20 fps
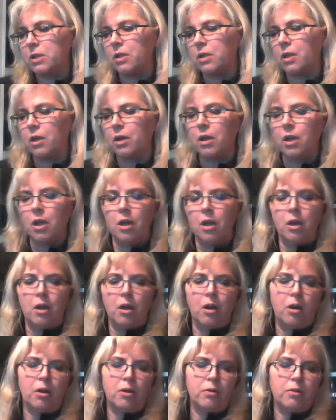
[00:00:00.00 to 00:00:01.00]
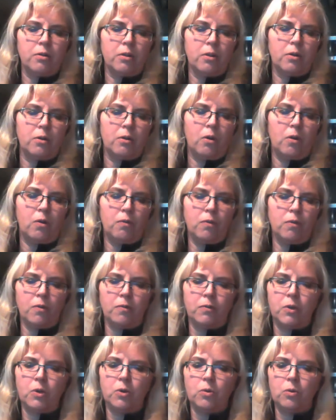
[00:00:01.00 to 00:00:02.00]
and they are the
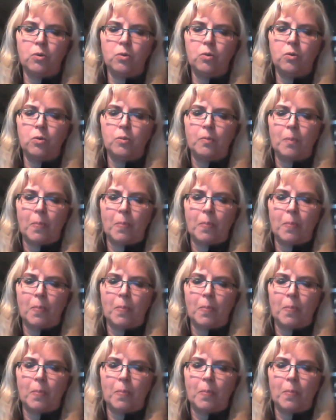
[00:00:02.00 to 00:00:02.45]
overview